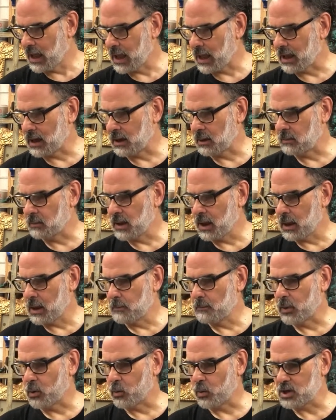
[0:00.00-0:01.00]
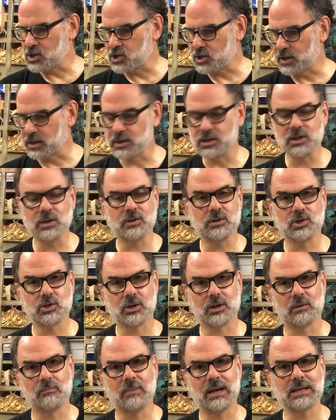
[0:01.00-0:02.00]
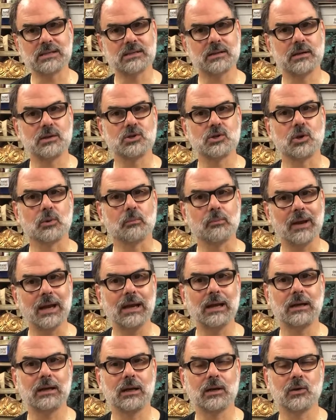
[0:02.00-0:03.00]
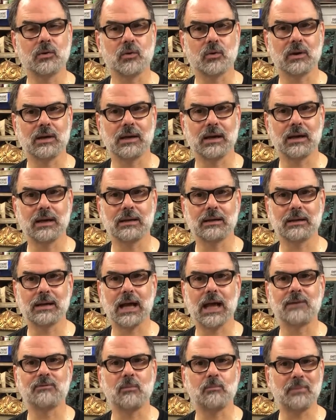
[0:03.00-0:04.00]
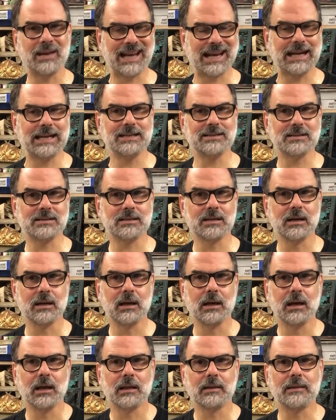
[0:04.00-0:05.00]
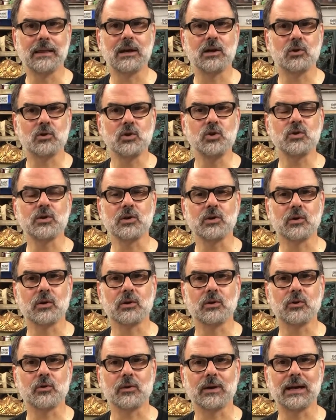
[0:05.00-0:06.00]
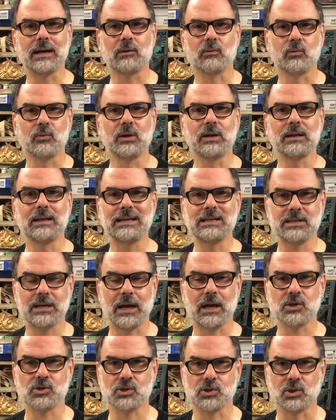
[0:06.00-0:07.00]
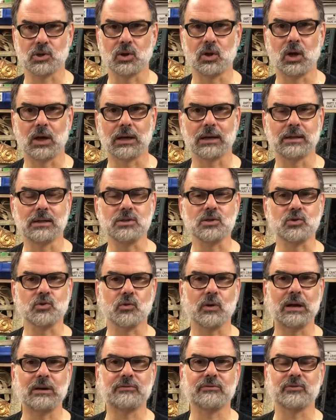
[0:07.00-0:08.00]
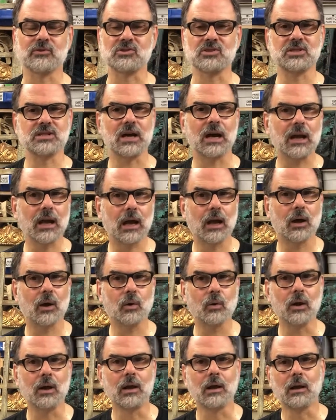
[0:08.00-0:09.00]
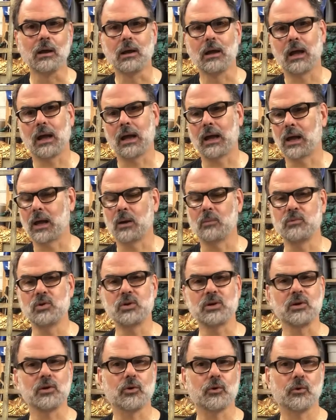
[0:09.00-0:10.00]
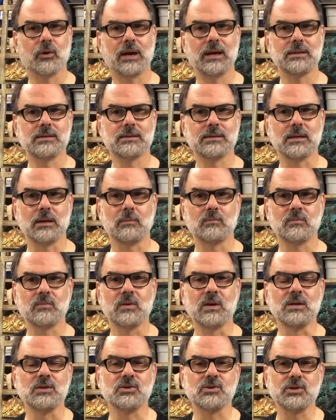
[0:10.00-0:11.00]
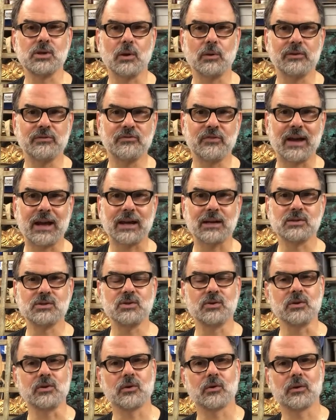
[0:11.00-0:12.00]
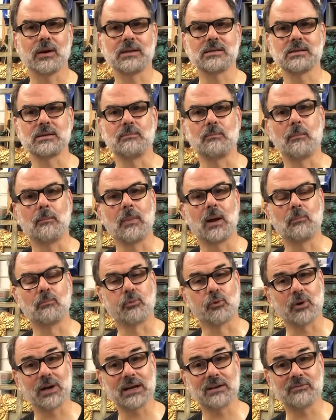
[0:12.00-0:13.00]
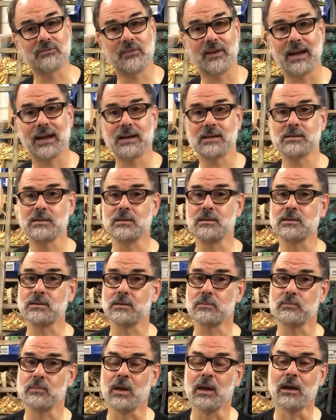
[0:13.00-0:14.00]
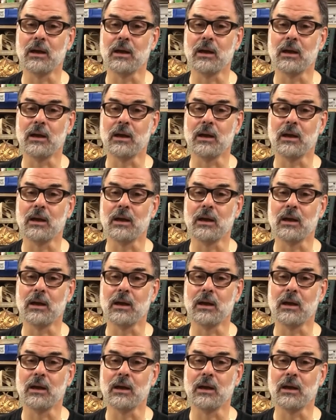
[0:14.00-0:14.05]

But what you're gonna do is you're gonna mix it into your paint and create kind of a paste that you can create a really textured look. And this is great for stucco. You can create some stone effects, you can create some brick effects, and some